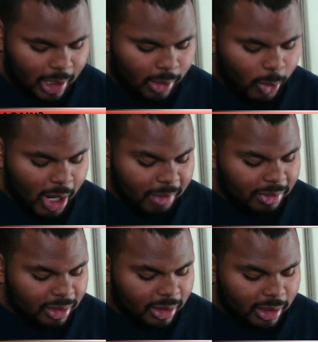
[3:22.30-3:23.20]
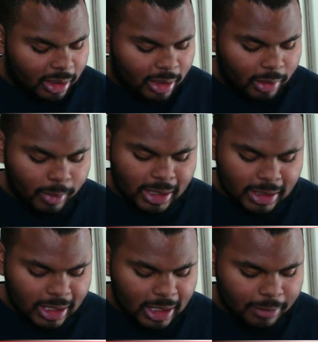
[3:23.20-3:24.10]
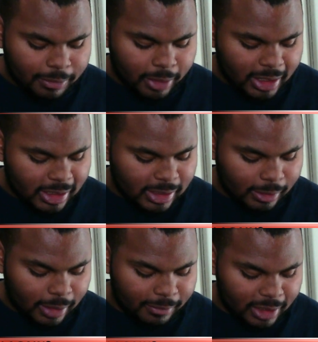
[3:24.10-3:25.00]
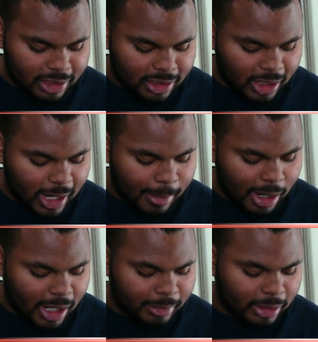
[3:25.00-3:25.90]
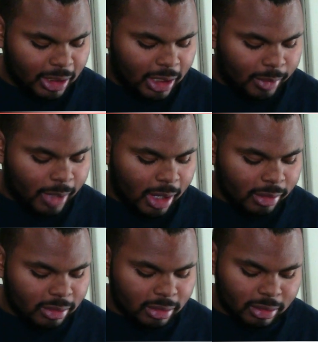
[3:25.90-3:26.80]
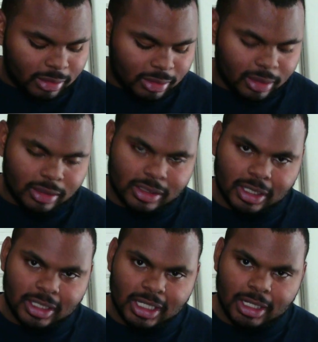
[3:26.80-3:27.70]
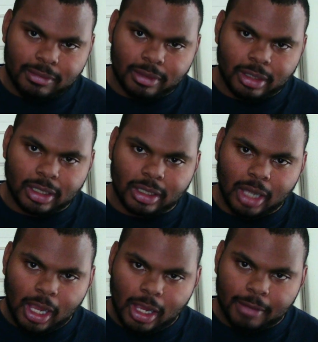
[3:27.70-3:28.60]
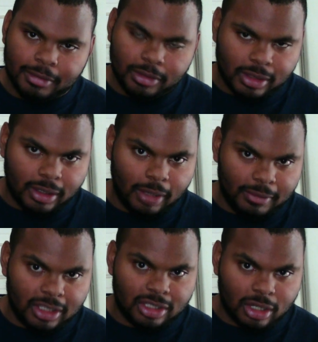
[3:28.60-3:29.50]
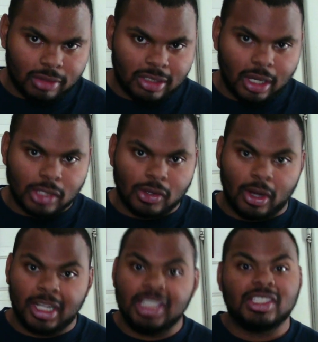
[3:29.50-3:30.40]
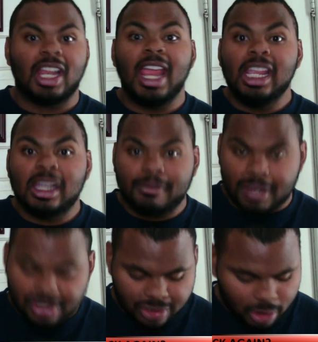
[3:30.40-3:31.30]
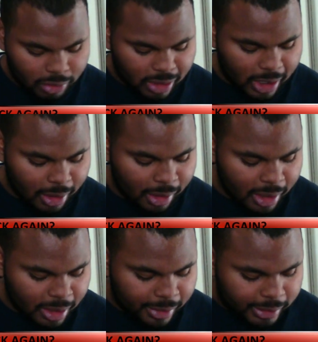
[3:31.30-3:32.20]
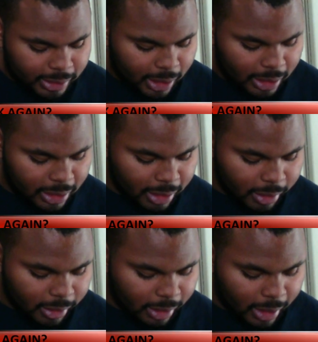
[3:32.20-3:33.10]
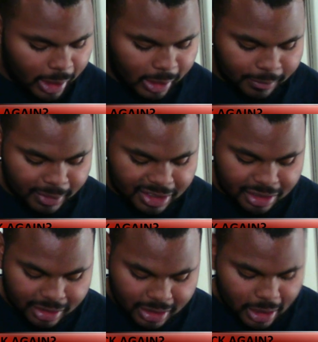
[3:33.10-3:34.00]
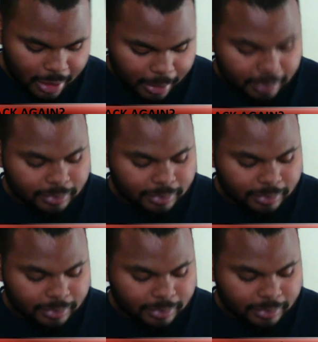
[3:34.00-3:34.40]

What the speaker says: Well, what's needed for this convention to come on? Well, there's a need for a few convention hotels, or at least a convention hotel near a convention center.